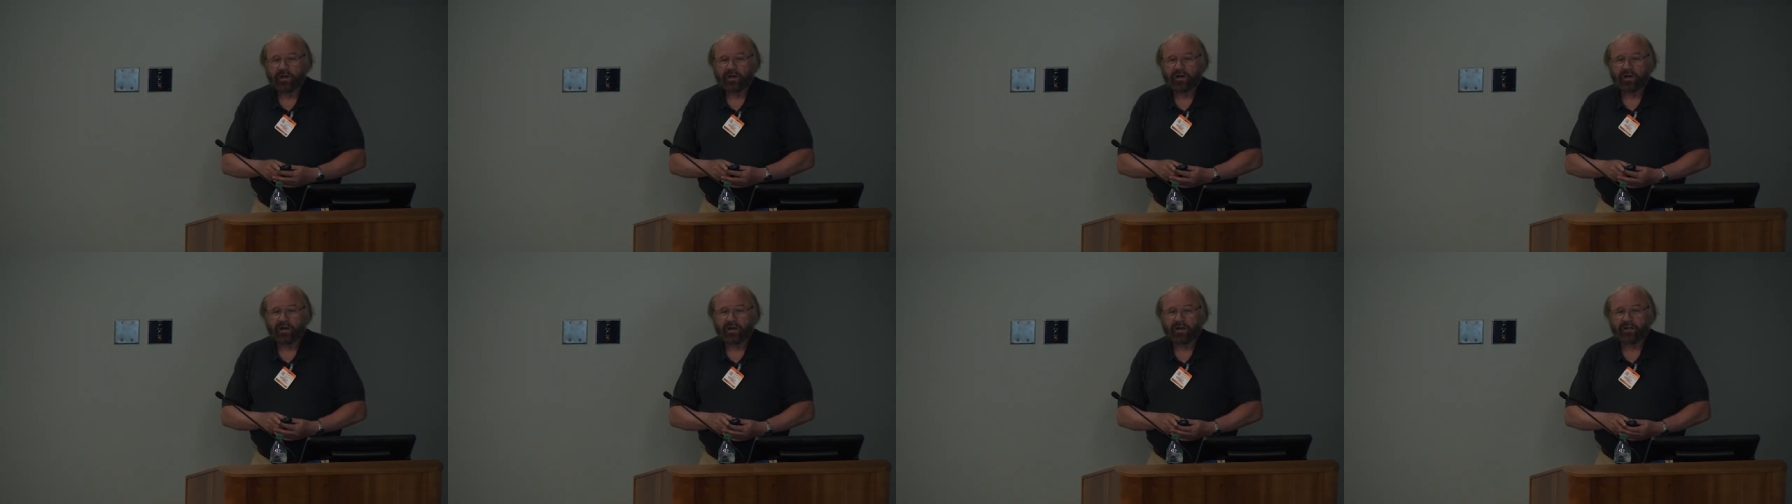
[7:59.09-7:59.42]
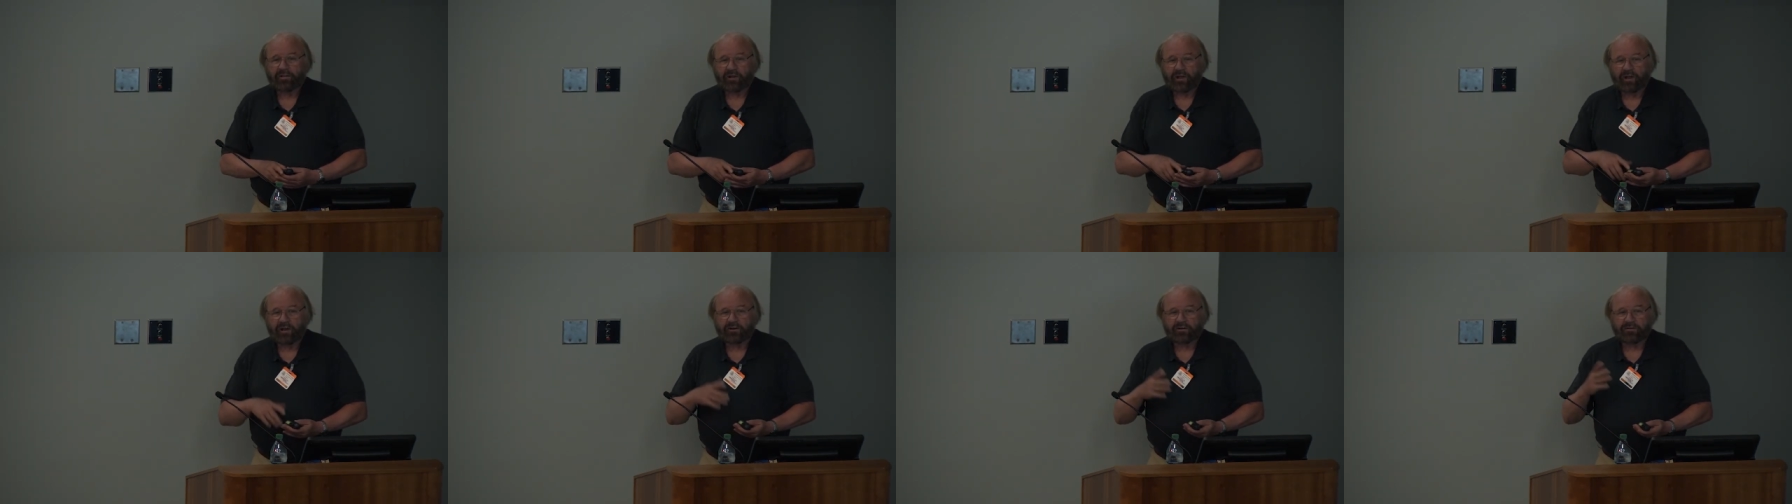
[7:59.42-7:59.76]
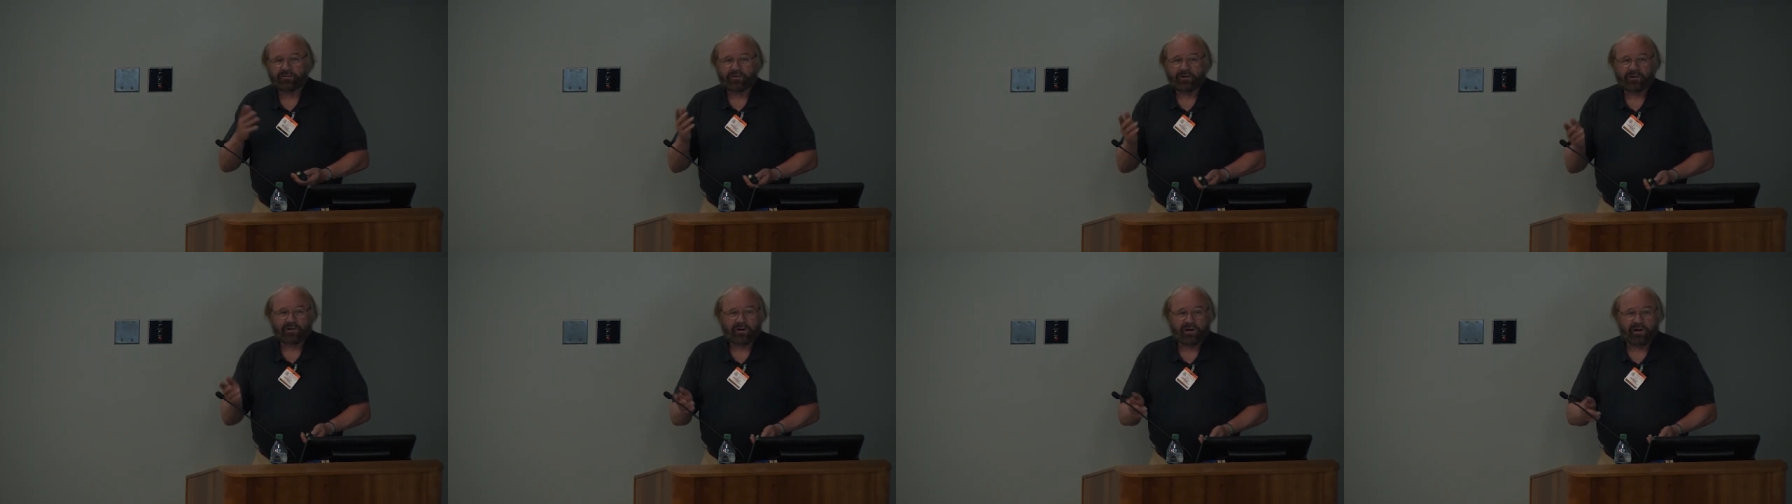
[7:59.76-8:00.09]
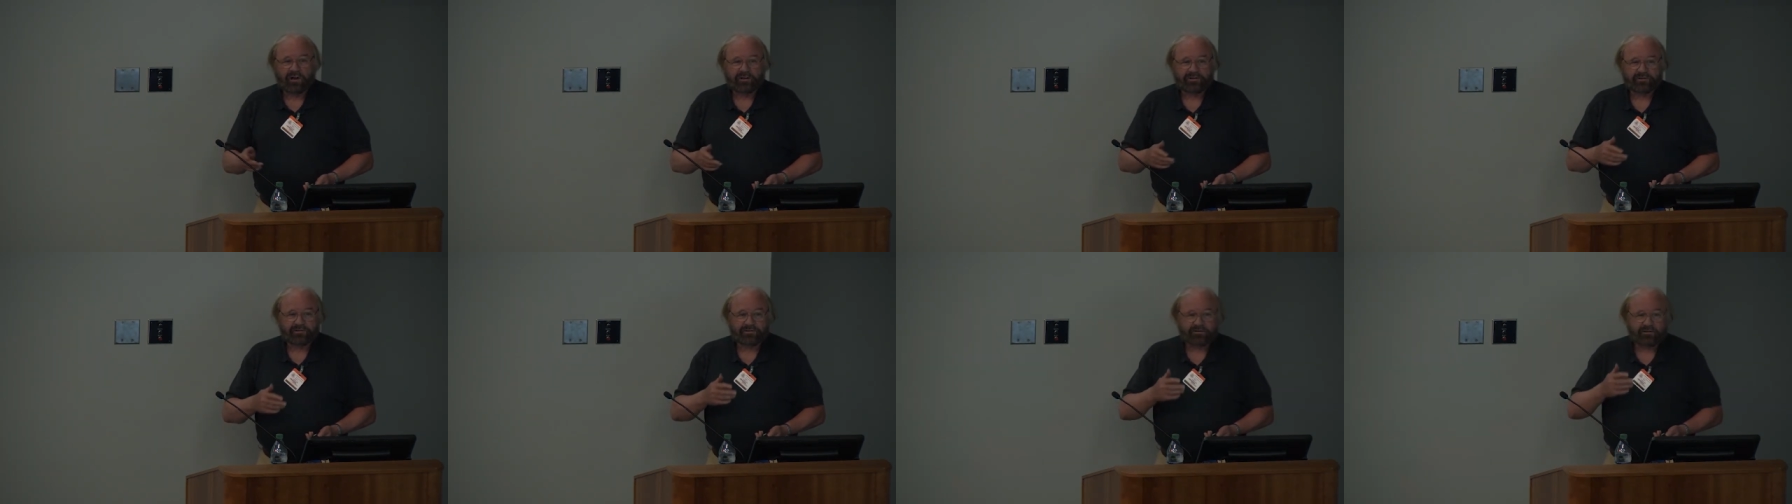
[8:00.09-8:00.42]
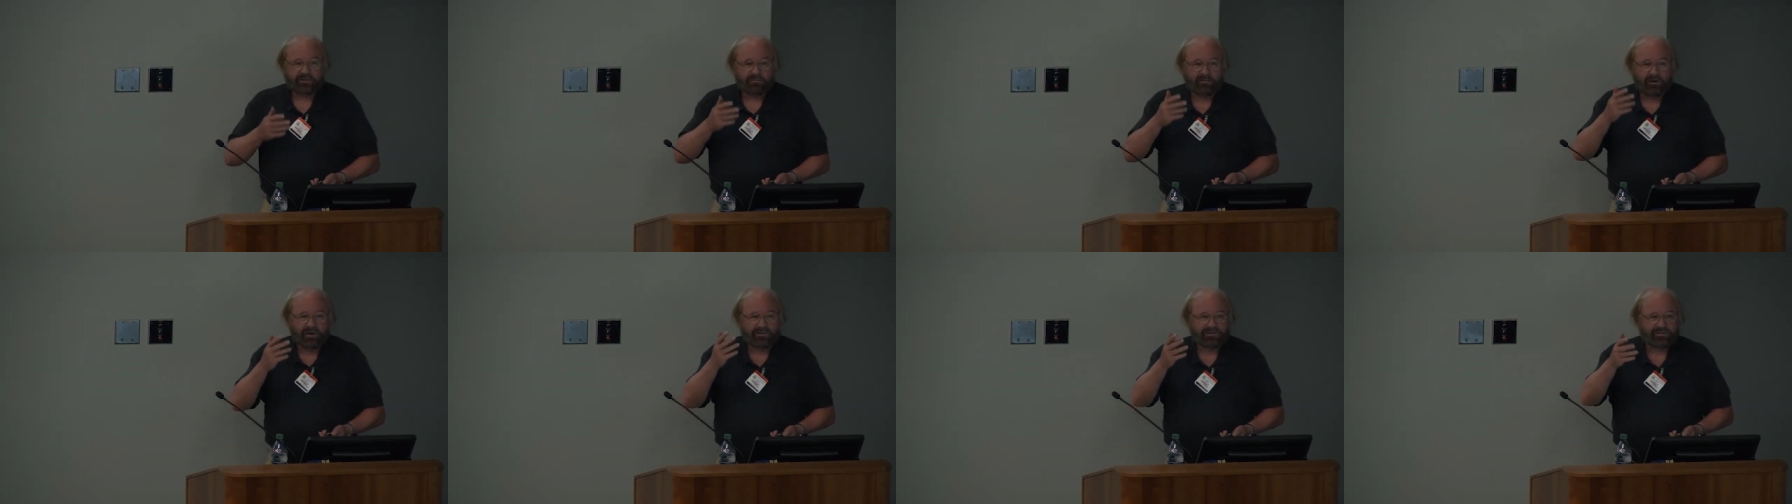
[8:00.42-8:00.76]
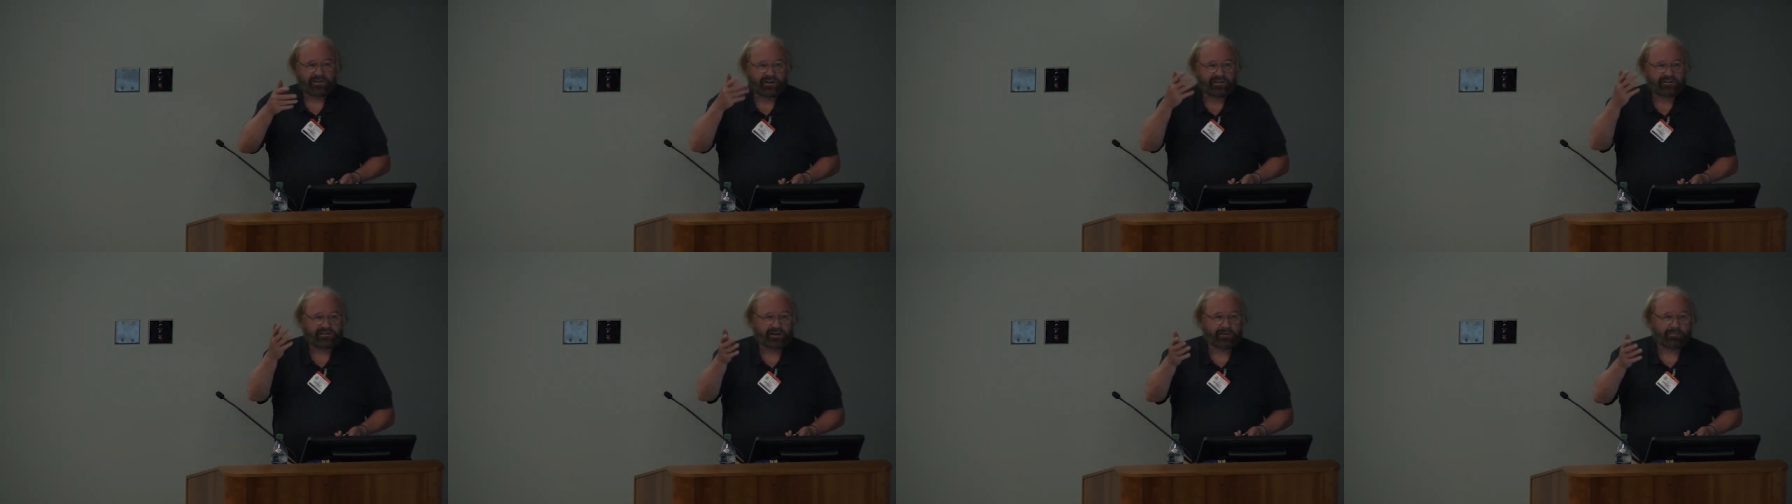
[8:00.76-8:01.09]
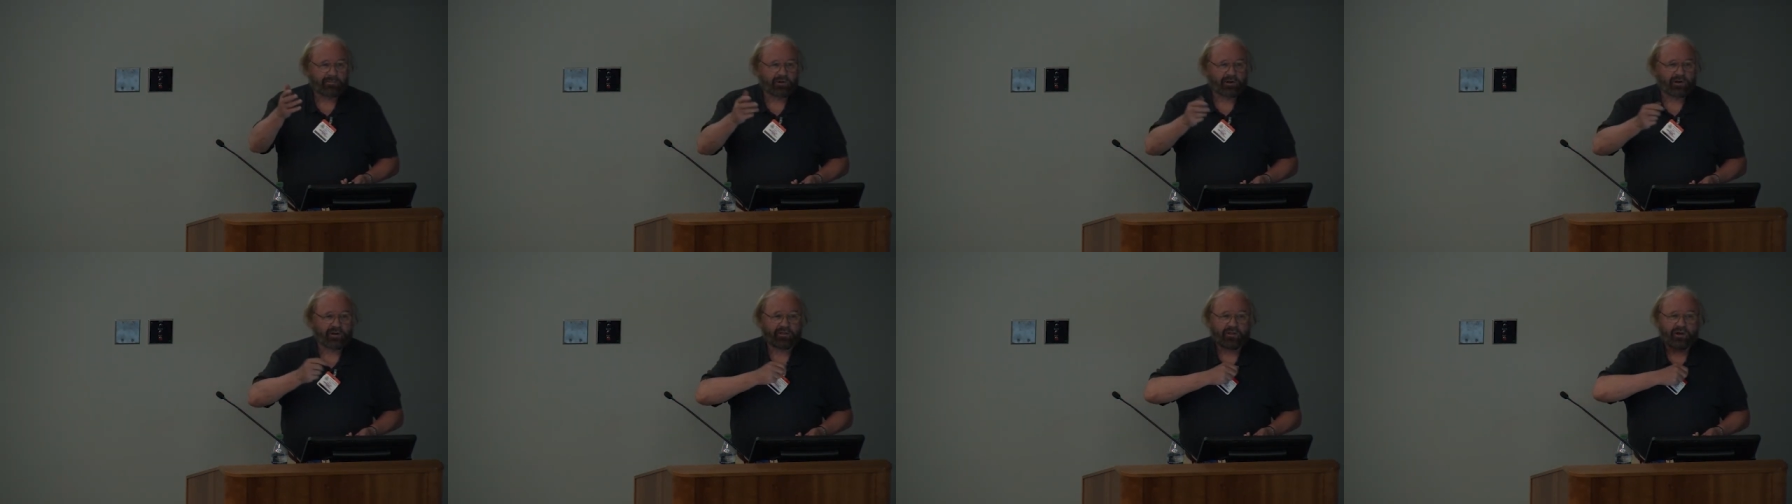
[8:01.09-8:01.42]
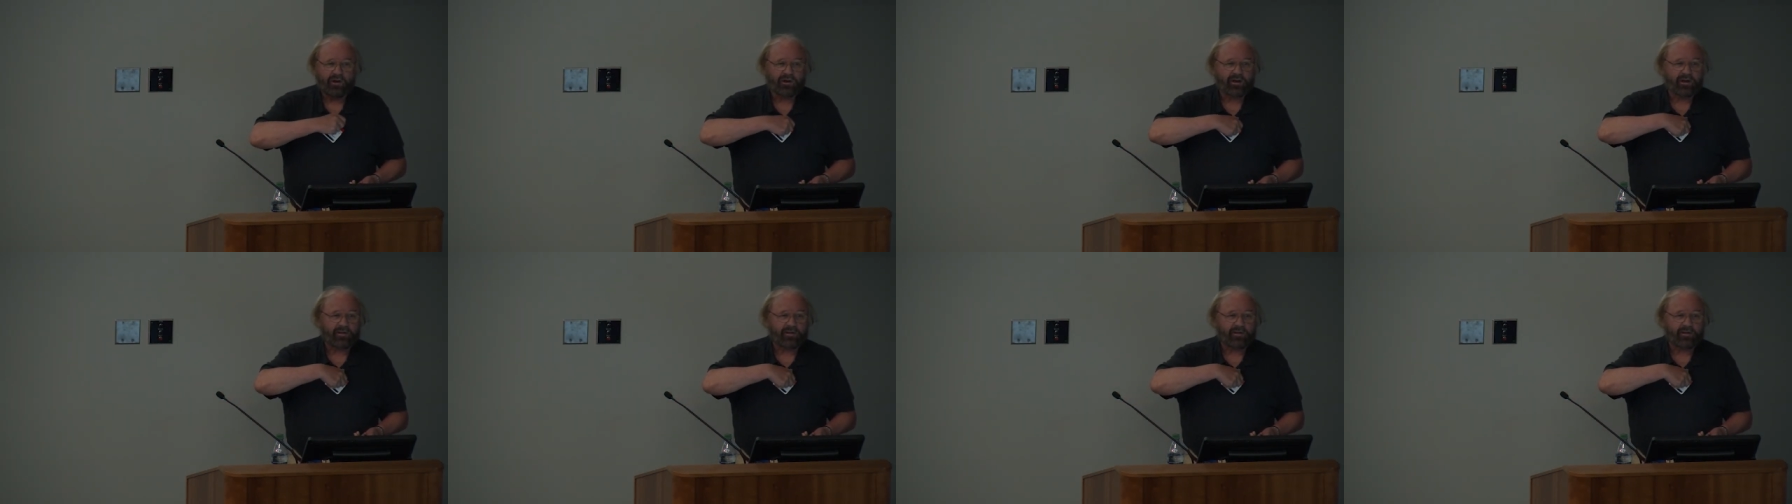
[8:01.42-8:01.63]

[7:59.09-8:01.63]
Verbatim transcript: Uh, at the end of the class, you may say something and they'll